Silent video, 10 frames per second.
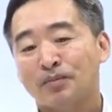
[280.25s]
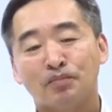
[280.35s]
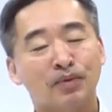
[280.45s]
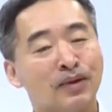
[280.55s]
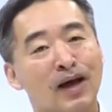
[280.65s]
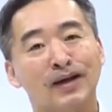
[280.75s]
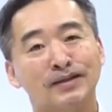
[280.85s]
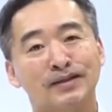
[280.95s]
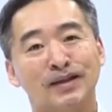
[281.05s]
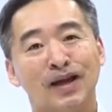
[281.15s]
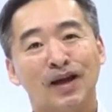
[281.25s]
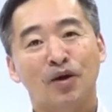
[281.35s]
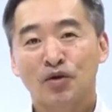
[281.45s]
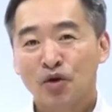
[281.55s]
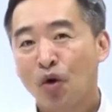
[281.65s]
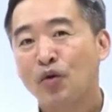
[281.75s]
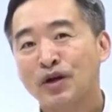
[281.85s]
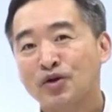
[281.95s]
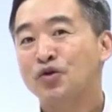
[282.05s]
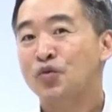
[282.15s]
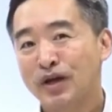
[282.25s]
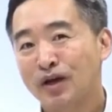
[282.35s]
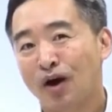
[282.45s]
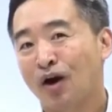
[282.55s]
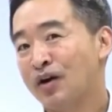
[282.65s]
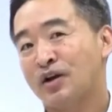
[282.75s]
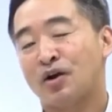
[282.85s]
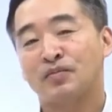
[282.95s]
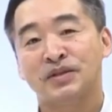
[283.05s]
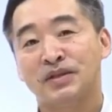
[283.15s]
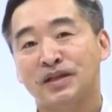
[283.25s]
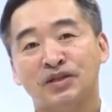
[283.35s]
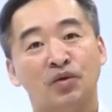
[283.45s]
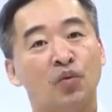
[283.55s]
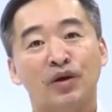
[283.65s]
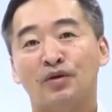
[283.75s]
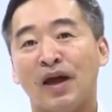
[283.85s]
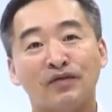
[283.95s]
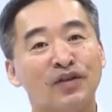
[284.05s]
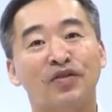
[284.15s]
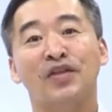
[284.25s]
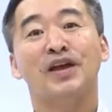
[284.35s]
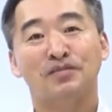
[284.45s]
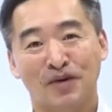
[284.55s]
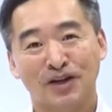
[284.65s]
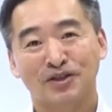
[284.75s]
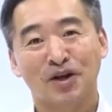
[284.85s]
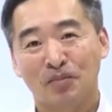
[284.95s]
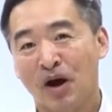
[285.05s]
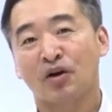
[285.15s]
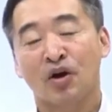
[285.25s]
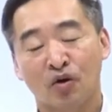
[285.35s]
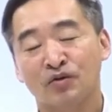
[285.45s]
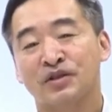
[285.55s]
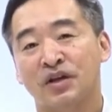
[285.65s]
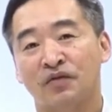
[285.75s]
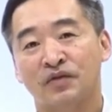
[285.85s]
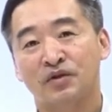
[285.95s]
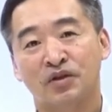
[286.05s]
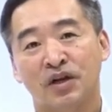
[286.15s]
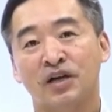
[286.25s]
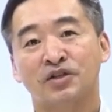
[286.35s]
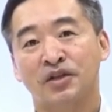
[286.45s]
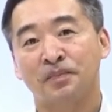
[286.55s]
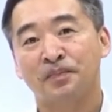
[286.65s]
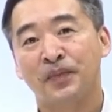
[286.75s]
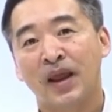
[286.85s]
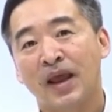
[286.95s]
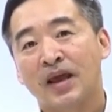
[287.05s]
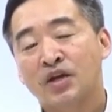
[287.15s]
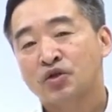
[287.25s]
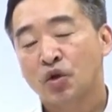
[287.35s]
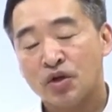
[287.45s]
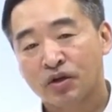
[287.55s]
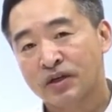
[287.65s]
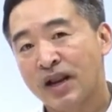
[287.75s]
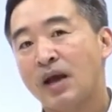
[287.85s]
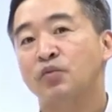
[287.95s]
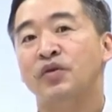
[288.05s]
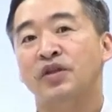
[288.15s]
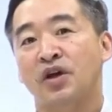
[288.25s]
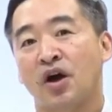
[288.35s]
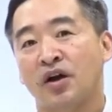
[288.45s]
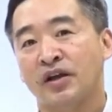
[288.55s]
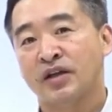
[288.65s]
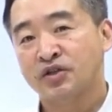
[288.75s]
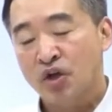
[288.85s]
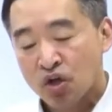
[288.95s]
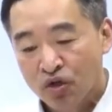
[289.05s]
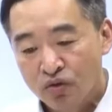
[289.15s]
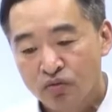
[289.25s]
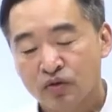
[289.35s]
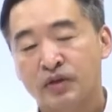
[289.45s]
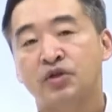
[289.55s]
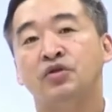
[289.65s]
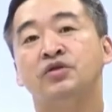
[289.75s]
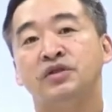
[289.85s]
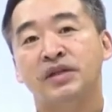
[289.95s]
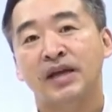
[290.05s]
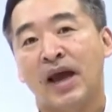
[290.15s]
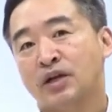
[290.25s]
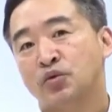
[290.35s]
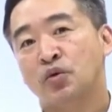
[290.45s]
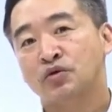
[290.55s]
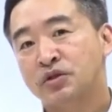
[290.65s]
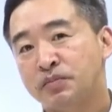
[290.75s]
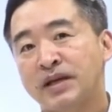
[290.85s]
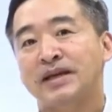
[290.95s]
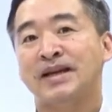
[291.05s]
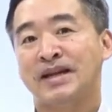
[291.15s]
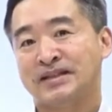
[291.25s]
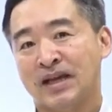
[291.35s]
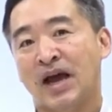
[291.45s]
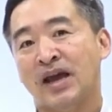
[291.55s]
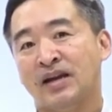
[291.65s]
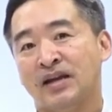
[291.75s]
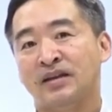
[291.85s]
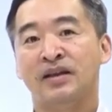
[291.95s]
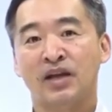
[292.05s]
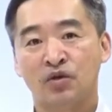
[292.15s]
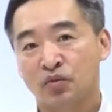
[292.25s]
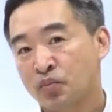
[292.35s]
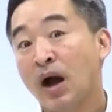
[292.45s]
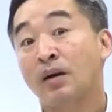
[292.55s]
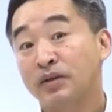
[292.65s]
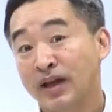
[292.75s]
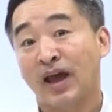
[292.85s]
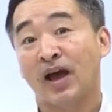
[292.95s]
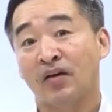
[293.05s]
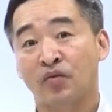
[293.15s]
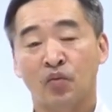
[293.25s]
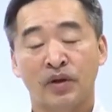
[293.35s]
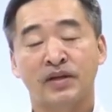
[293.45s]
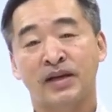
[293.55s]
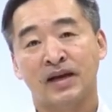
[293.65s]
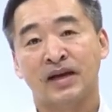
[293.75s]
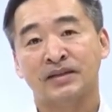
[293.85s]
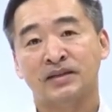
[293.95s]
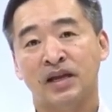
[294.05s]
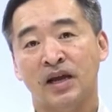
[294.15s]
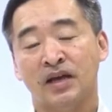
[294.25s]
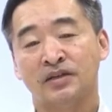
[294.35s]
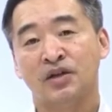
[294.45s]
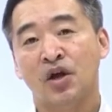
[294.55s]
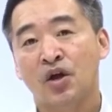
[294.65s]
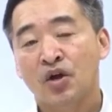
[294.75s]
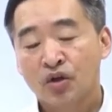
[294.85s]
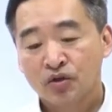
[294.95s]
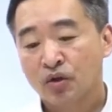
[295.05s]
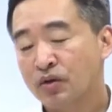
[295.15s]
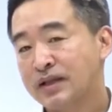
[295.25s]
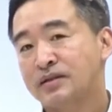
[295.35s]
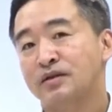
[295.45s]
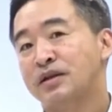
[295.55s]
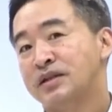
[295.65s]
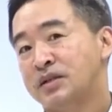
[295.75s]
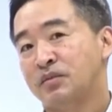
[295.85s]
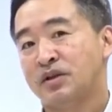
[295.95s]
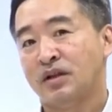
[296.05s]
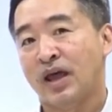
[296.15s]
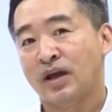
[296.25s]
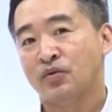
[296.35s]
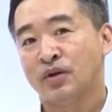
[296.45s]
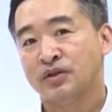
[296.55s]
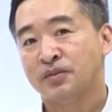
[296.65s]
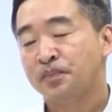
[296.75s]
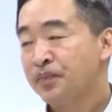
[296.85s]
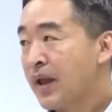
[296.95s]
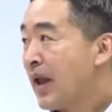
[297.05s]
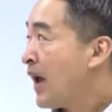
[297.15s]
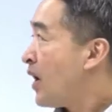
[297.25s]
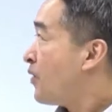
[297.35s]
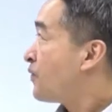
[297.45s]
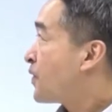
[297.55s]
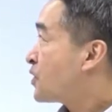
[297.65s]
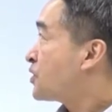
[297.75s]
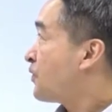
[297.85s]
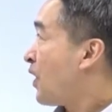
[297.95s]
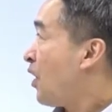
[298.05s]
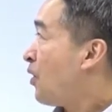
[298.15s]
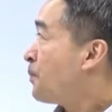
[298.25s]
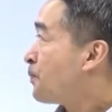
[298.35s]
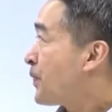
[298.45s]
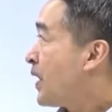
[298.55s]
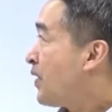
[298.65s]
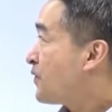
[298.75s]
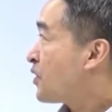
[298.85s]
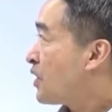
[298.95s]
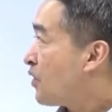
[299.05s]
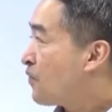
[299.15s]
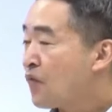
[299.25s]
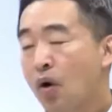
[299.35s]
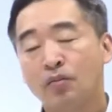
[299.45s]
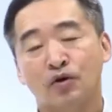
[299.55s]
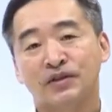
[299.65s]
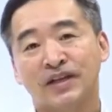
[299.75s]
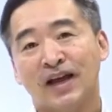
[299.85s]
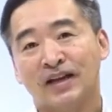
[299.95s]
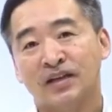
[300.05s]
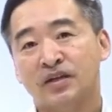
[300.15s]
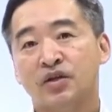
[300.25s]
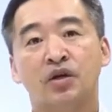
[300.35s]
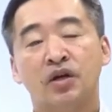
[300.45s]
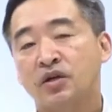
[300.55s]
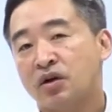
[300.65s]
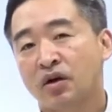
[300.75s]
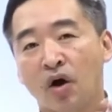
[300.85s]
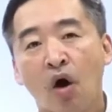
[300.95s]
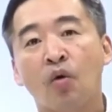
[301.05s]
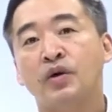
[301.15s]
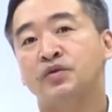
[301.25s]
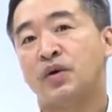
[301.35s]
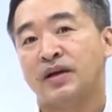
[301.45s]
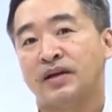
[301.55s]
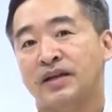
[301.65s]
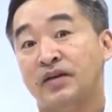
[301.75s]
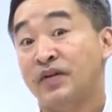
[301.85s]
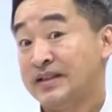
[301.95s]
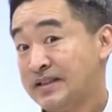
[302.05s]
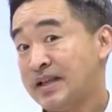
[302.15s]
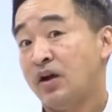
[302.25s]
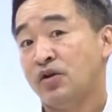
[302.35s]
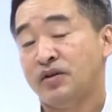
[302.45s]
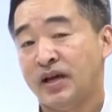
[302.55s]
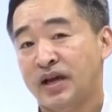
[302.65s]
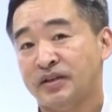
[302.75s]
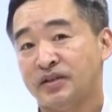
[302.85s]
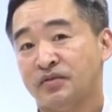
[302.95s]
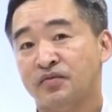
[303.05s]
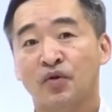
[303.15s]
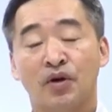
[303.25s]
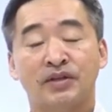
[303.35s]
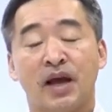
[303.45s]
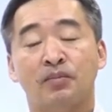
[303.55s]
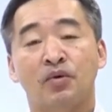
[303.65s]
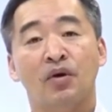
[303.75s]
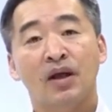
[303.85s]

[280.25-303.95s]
Plus, knowing who we are and our position, we don't have to think much about our own self-introduction. So you connect with the audience, you reduce the actual speaking anxiety that you would probably have when you get on stage. So let's look at some of the language. First of all, if you're in a formal setting, you're going to always want to give a salutation. For example,